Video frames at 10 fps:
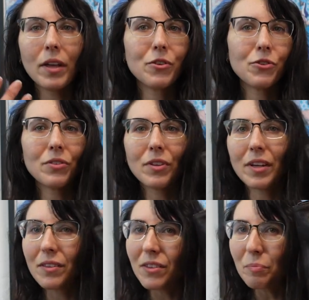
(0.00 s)
And just
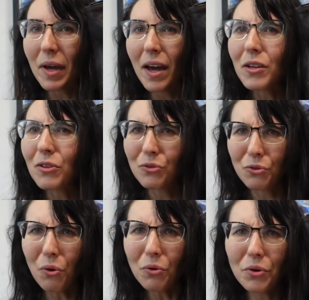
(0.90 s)
like this bag is
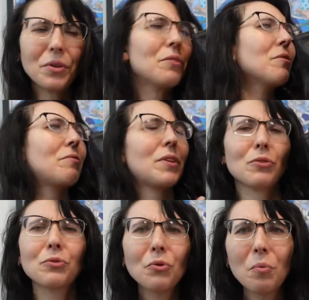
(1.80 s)
so good, fits
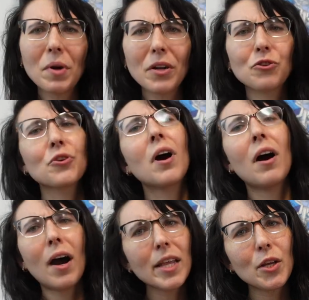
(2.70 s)
so much,
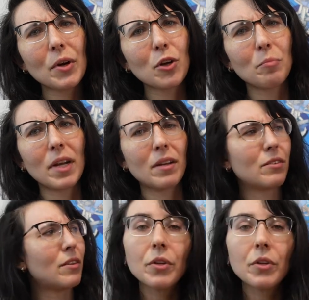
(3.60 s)
highly recommend.